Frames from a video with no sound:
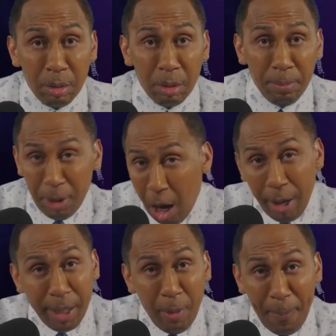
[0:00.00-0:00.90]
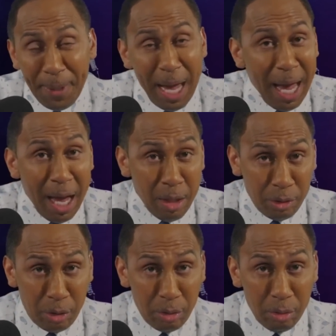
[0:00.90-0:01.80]
Minority whip in the
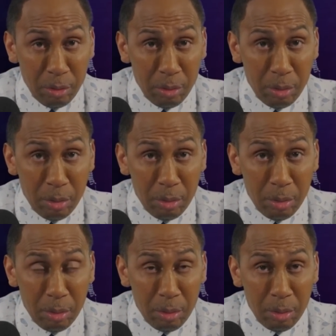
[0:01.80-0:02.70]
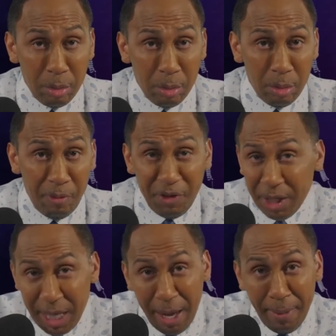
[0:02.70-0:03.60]
House. For the
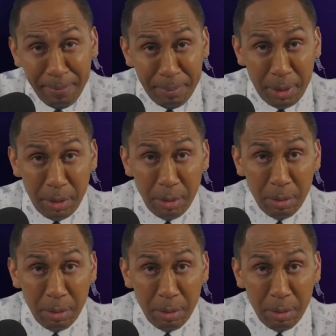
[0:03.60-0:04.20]
Dems.